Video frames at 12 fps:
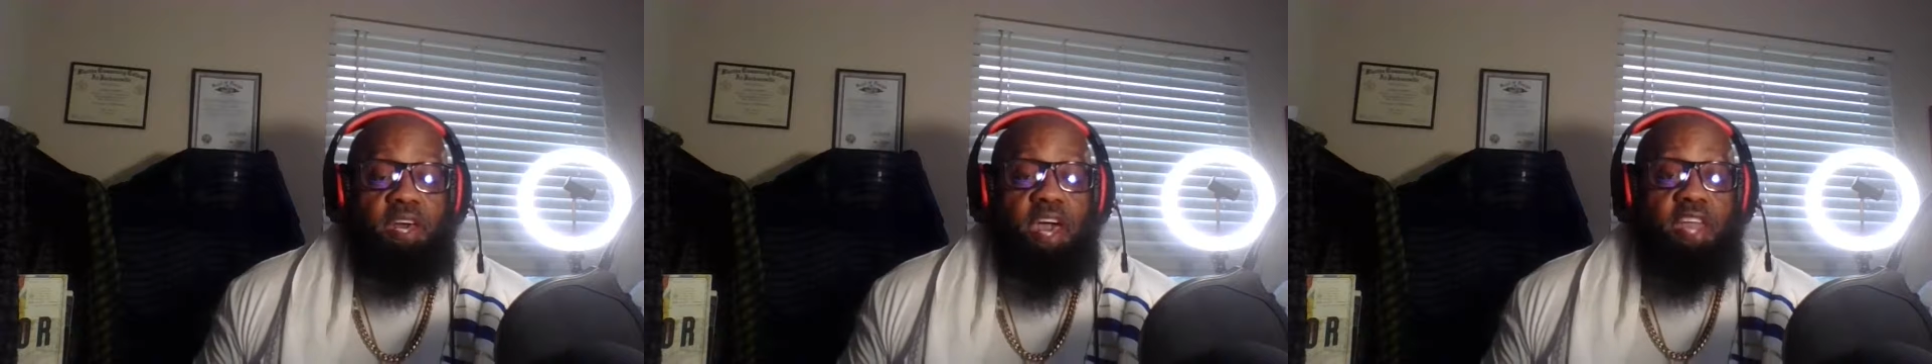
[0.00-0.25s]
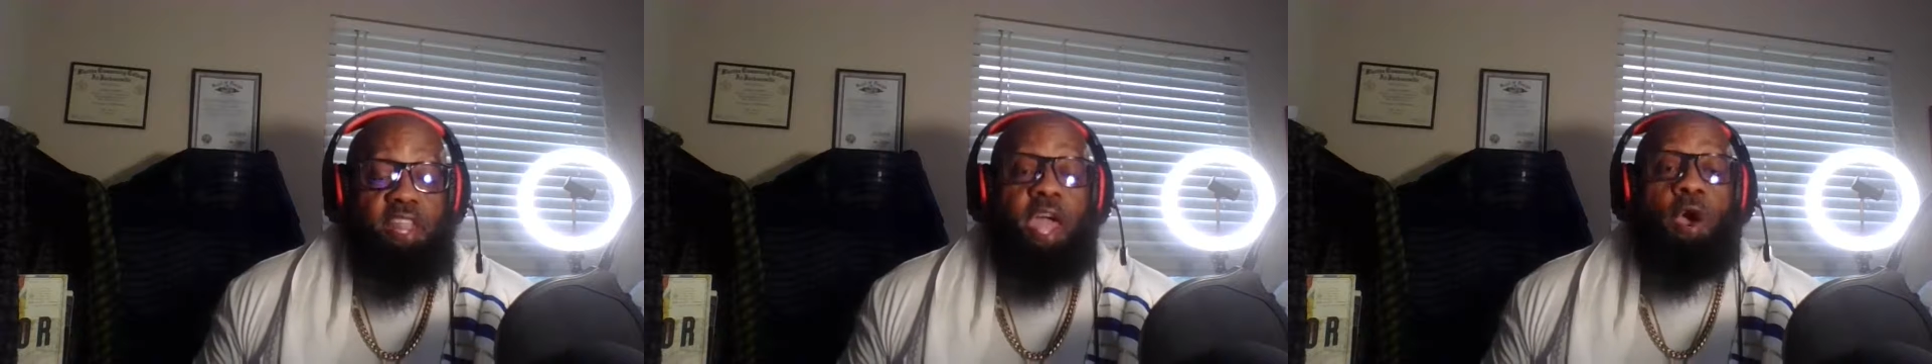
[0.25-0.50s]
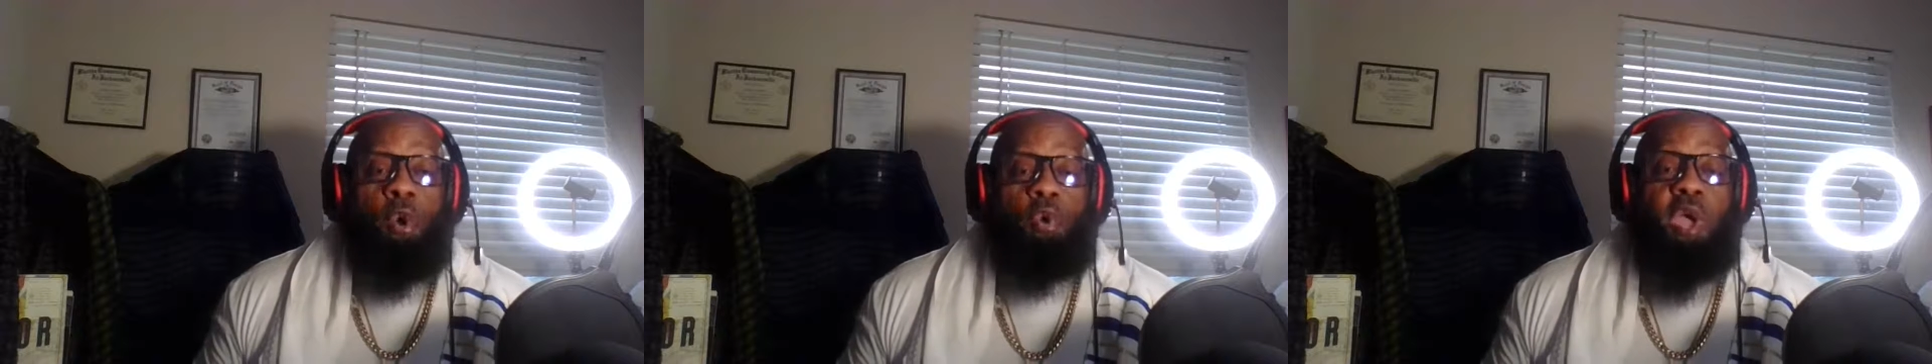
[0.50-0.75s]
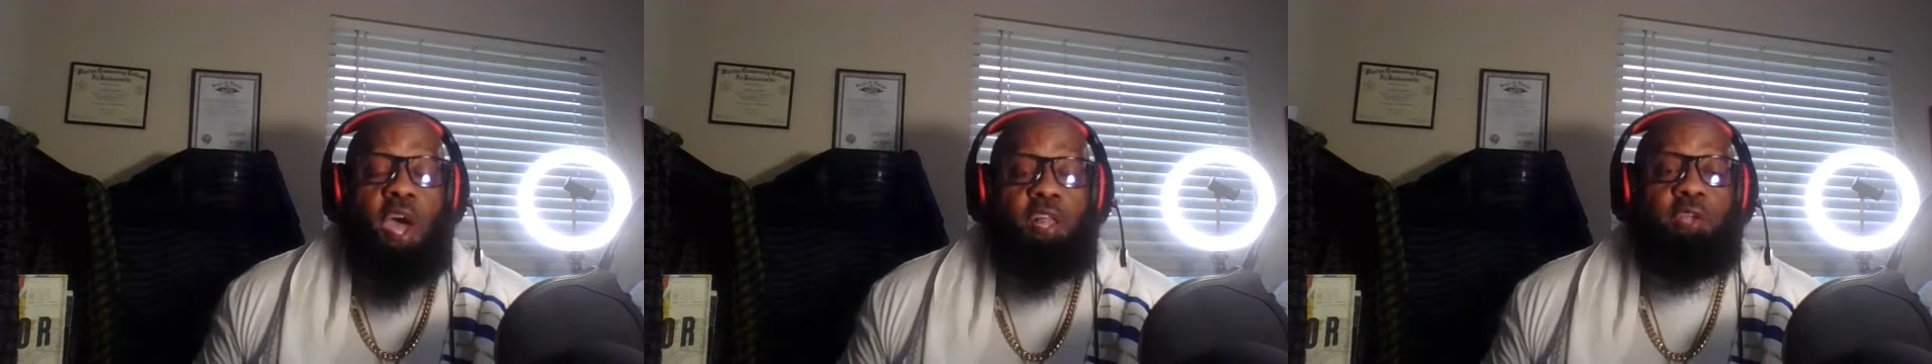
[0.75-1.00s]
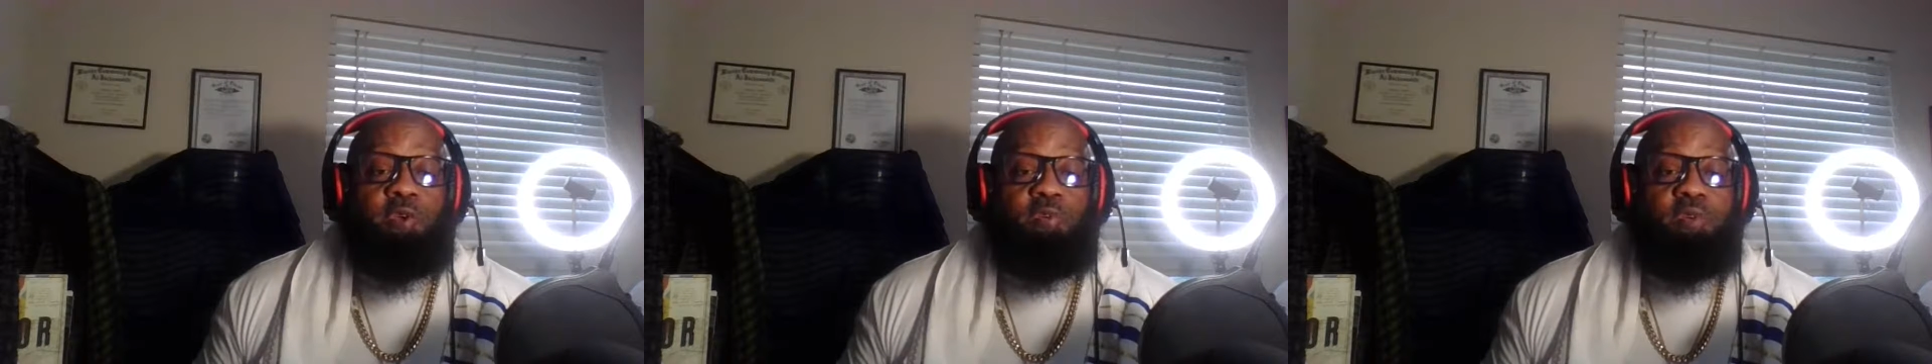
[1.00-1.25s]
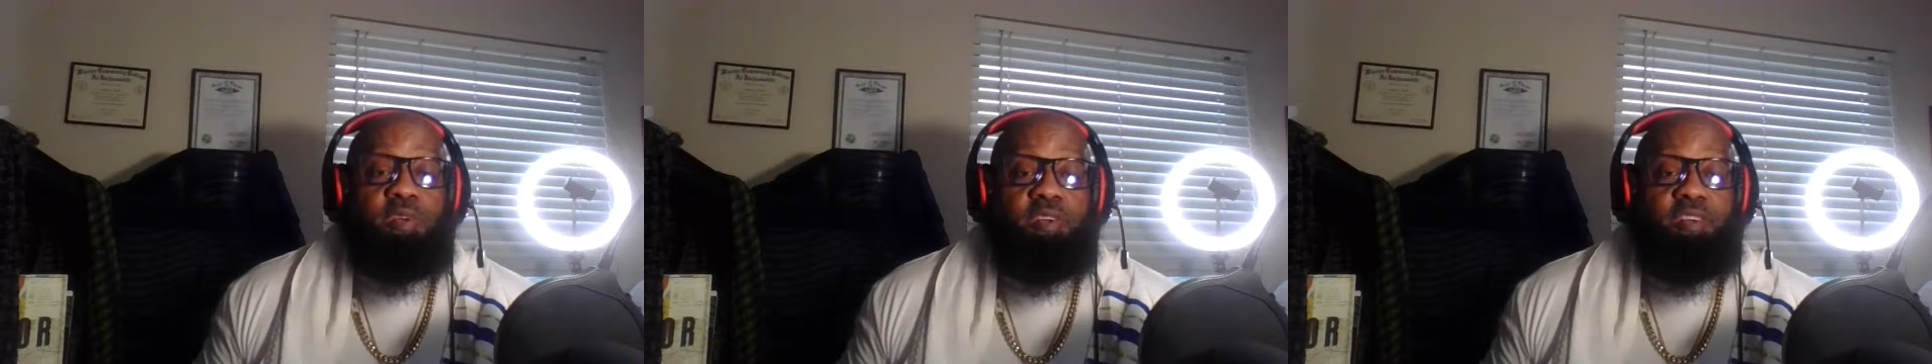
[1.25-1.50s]
And who killing
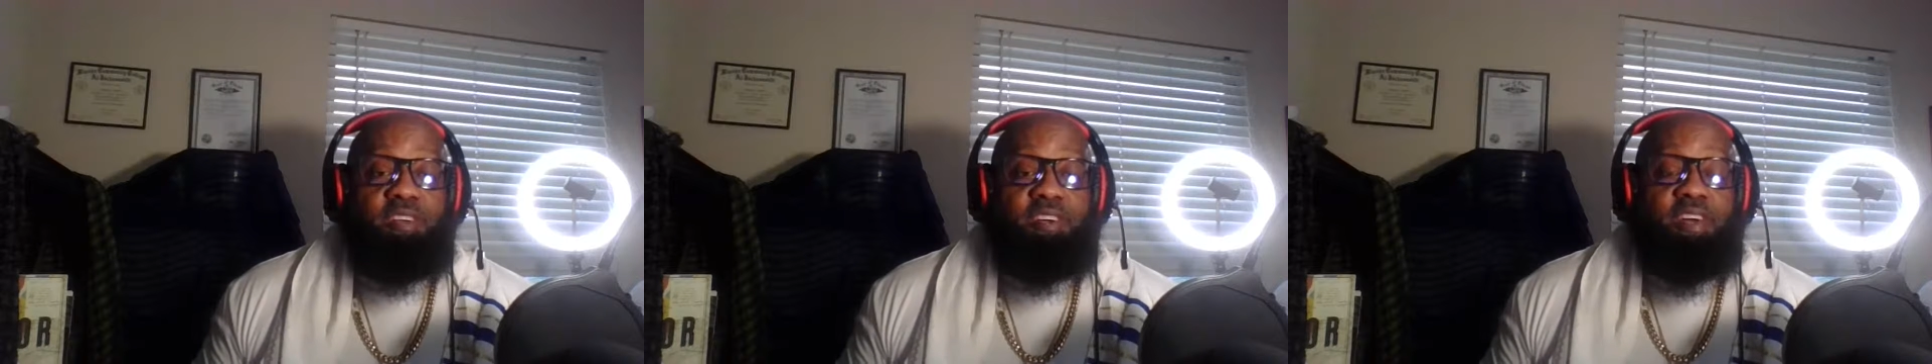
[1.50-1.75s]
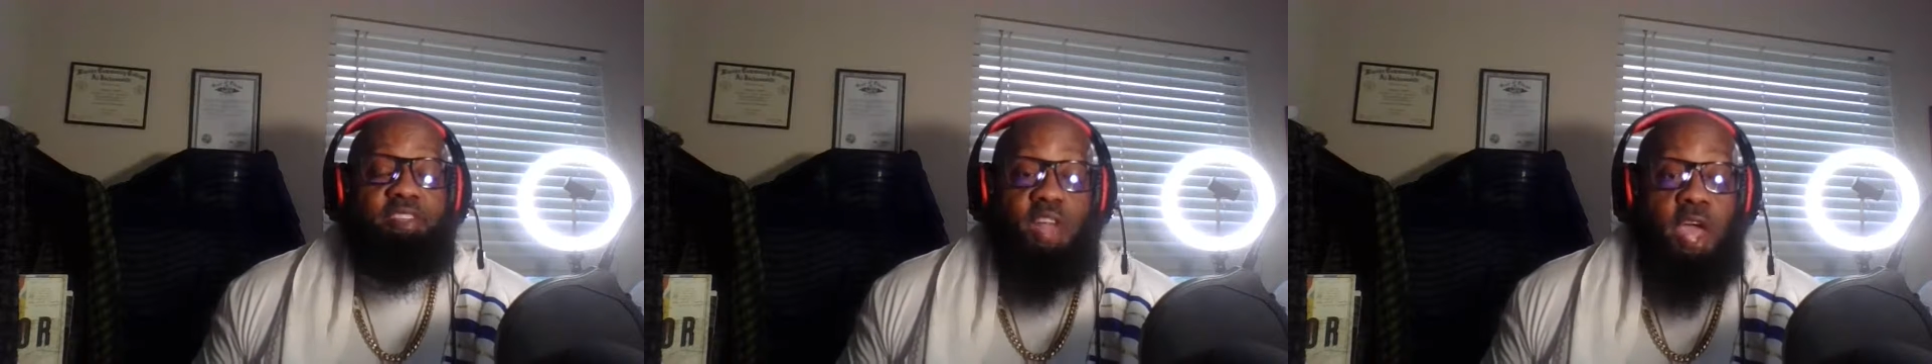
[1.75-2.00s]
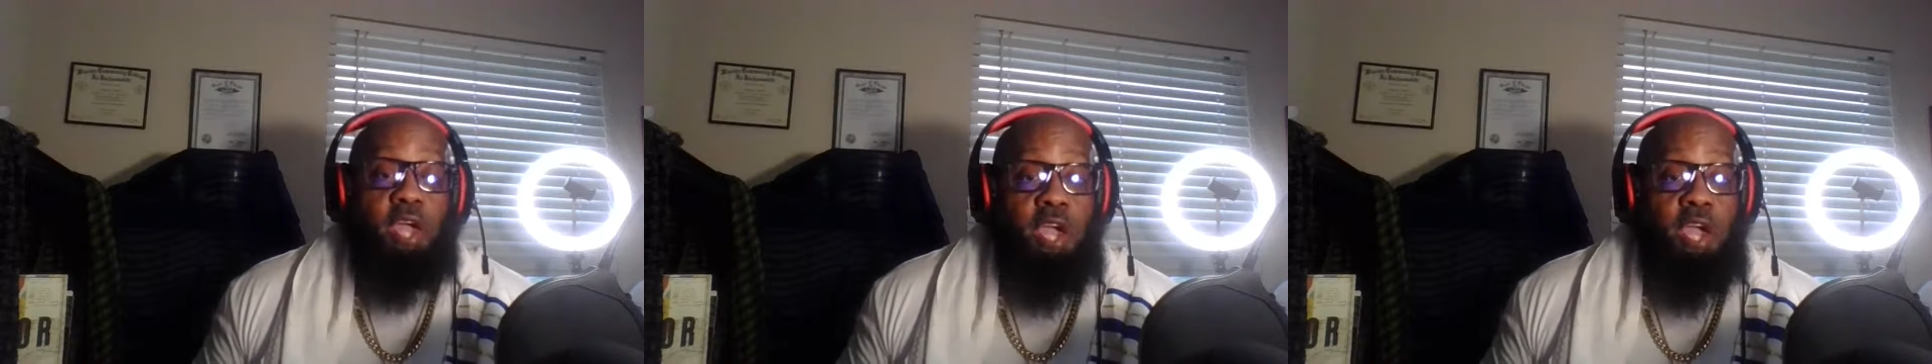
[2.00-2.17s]
you? They